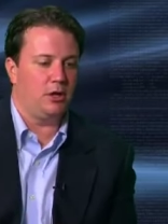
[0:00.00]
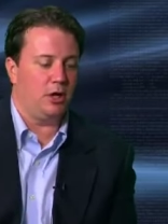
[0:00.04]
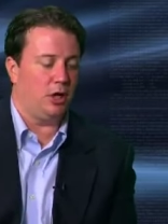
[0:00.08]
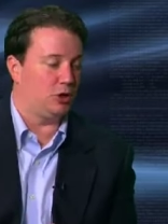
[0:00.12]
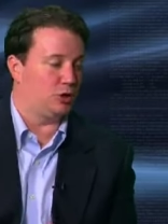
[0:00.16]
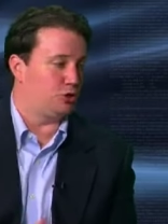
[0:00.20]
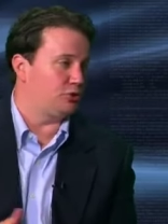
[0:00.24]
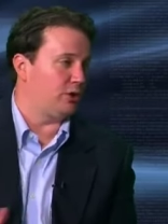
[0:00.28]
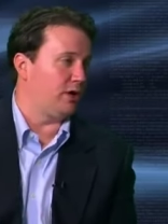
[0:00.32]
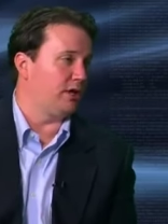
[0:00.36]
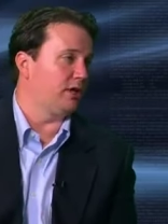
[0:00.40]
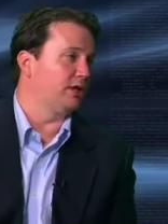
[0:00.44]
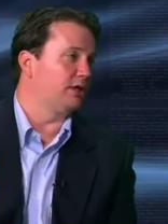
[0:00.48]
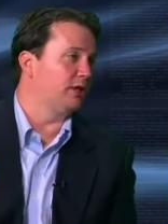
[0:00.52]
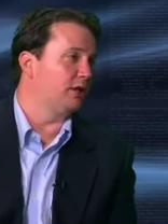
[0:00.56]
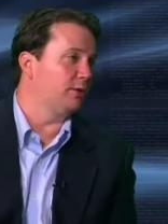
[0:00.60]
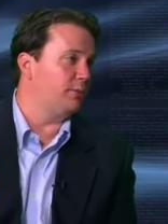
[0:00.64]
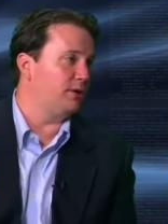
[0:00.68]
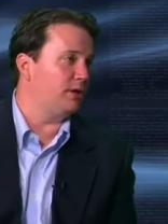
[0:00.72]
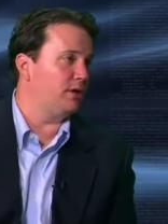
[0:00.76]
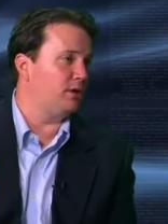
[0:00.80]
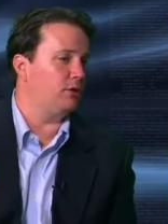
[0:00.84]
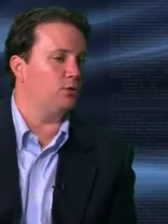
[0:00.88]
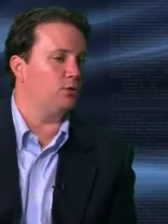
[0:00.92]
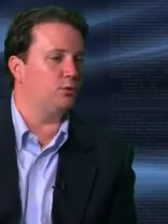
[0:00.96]
on trial in
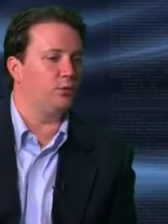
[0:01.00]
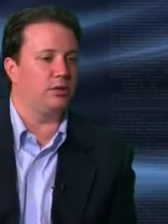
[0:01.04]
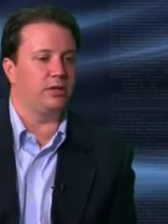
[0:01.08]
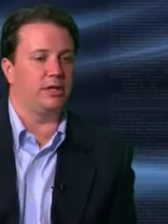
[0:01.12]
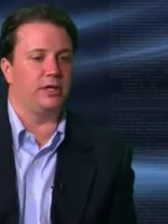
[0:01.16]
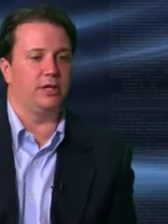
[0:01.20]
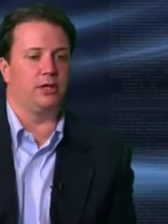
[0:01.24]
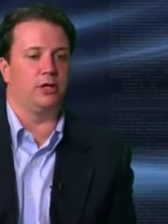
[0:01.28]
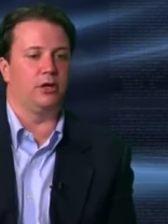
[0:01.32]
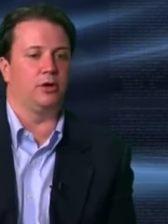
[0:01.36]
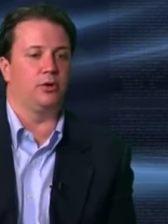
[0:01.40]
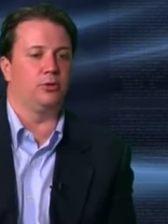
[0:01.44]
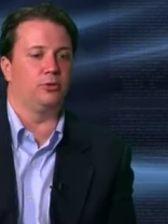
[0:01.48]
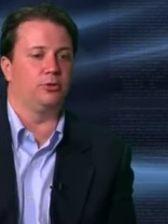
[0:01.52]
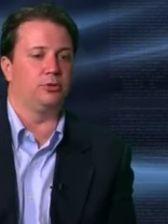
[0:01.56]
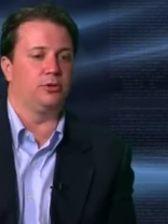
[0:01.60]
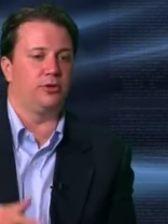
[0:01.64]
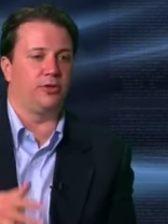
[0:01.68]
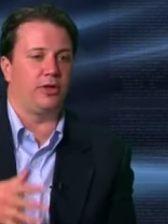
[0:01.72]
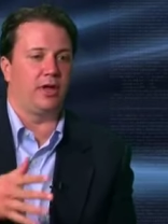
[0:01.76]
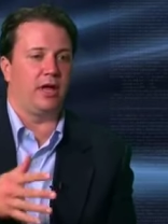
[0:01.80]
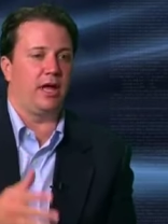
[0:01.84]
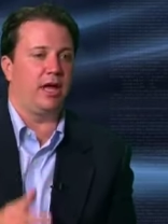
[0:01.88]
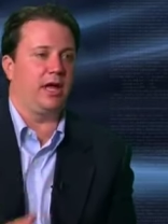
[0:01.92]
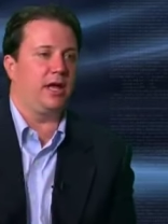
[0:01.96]
Libya? Will he go
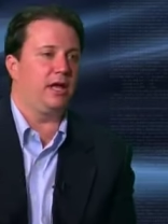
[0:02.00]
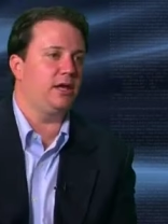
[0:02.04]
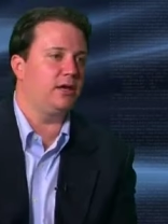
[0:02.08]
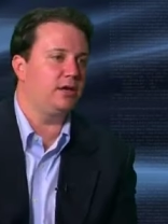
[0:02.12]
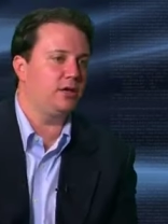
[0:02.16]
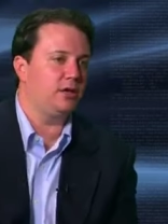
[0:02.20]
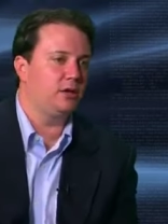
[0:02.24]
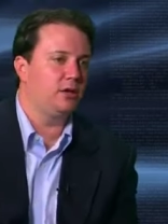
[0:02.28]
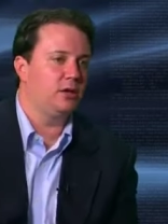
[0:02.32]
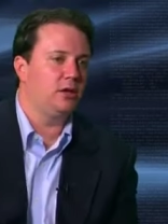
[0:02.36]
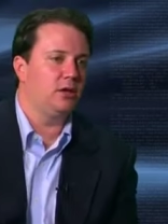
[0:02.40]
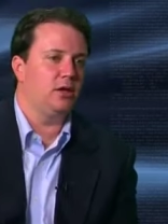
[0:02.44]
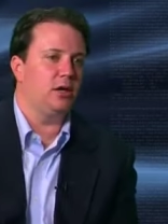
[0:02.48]
to the Hague?